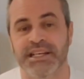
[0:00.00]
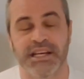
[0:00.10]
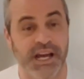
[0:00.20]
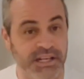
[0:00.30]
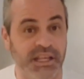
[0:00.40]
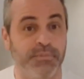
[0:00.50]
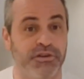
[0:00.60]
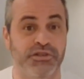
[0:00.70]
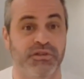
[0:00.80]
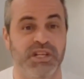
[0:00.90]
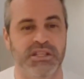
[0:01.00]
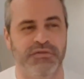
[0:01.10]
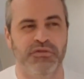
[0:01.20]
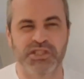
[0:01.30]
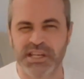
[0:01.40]
Kind of like brushing your teeth.
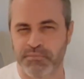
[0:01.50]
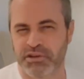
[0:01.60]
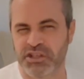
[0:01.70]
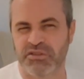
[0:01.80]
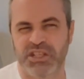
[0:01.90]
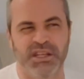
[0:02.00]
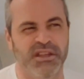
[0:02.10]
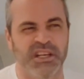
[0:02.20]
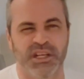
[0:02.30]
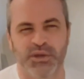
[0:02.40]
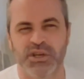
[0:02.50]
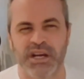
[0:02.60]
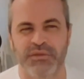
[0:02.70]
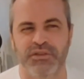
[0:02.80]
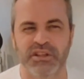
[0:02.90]
If you skip brushing your teeth, you
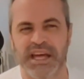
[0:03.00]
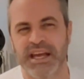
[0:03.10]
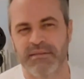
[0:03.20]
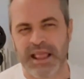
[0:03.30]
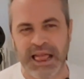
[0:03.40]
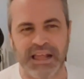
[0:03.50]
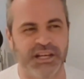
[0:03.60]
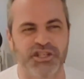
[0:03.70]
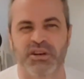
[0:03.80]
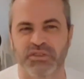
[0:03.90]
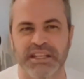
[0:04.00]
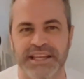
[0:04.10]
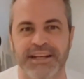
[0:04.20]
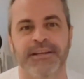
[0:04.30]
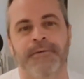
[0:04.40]
kind of feel like, I should have done
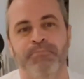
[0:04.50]
that.